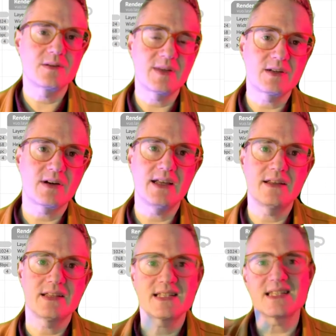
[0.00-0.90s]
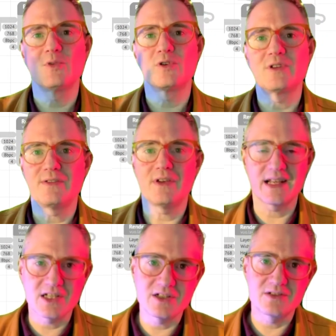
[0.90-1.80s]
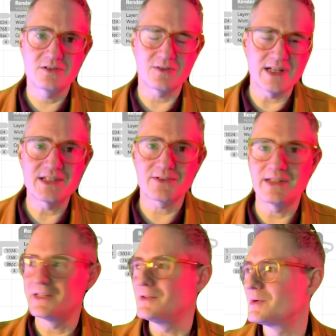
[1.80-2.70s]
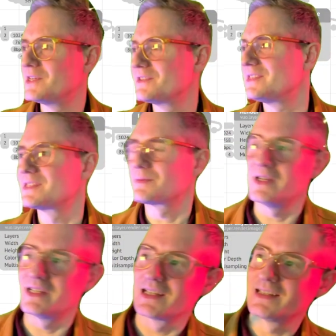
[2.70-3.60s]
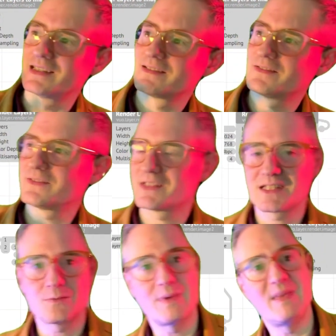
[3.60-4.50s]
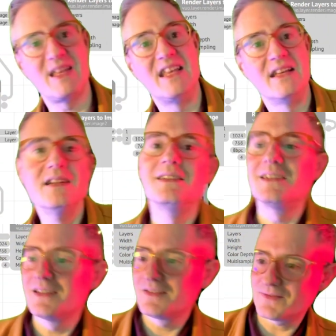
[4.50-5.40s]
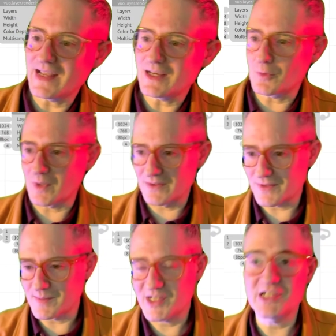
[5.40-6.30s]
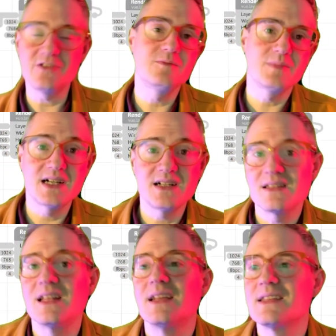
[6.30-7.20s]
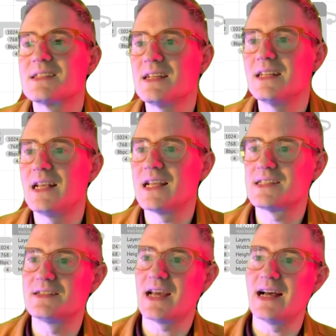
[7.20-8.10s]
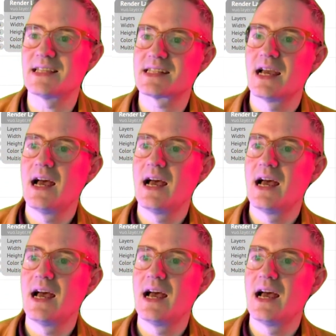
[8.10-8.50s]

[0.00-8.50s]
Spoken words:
to be great. This is more if you had a good green screen and you weren't doing this weird like swimmy fake one from Shoot, but like this certainly lets you test.